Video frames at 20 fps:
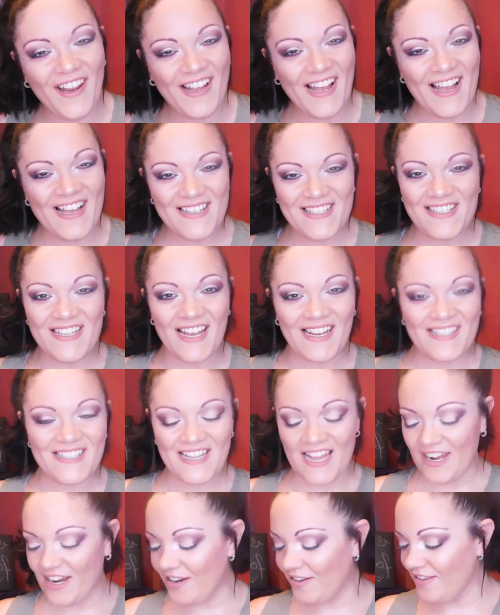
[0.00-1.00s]
right, guys, next
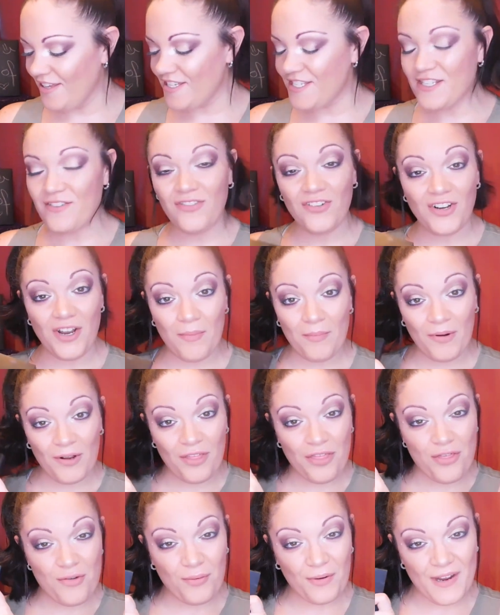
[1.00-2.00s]
on our list for number
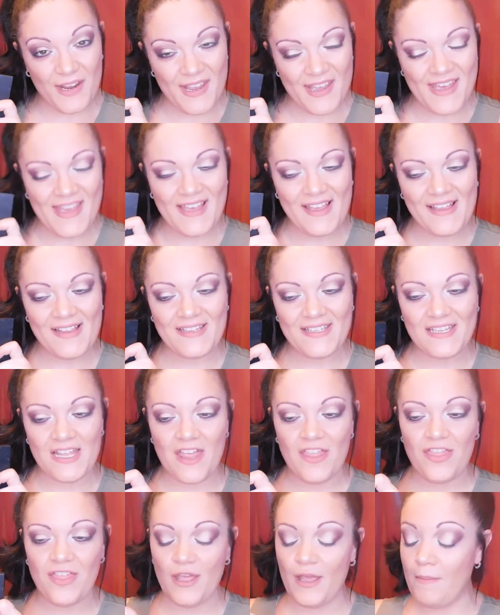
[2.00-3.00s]
3 is
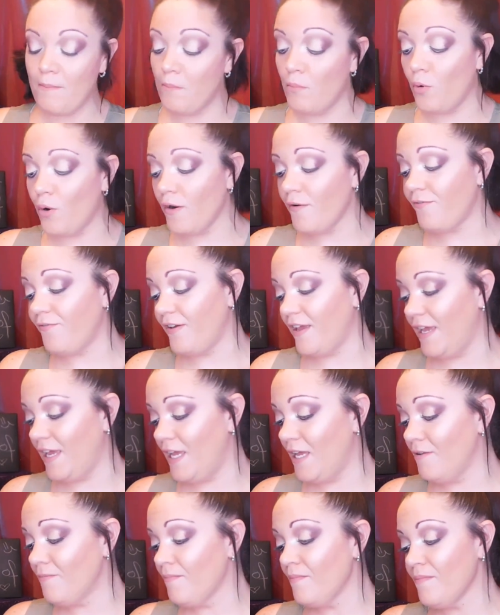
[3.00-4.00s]
the
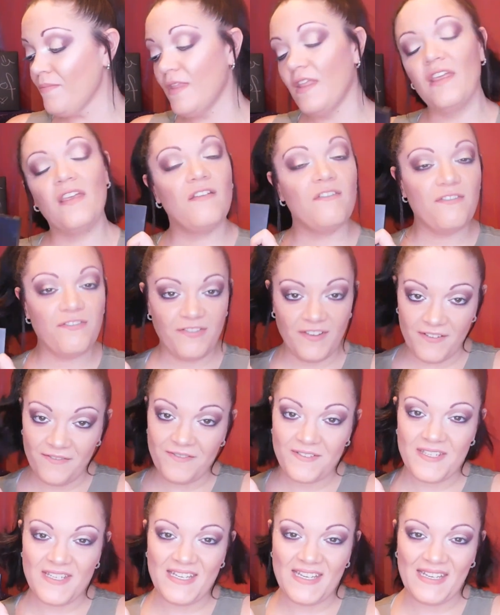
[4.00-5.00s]
Morphe
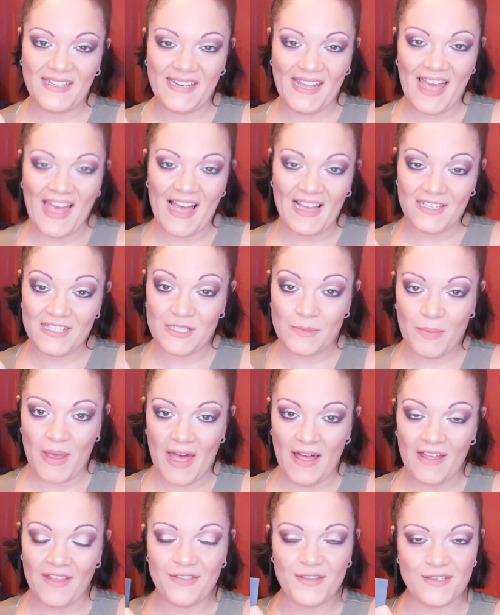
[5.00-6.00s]
15S
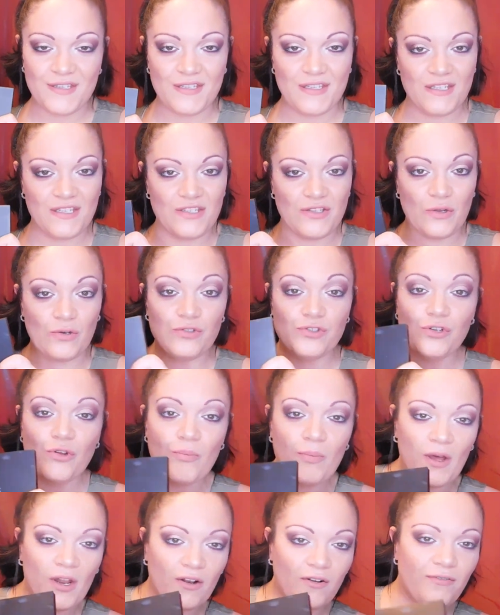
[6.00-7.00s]
palette. This is the Social
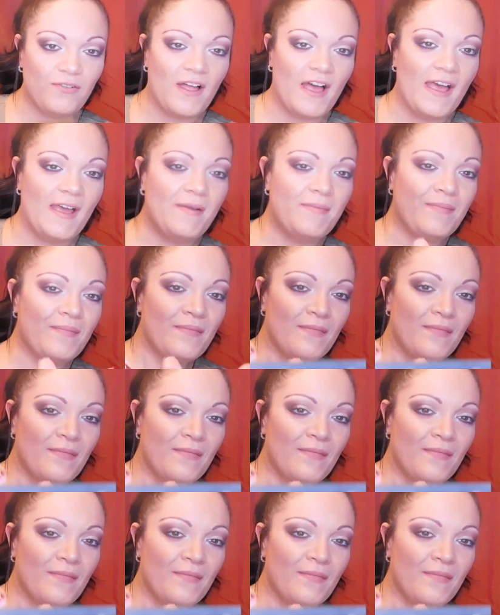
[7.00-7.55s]
Butterfly.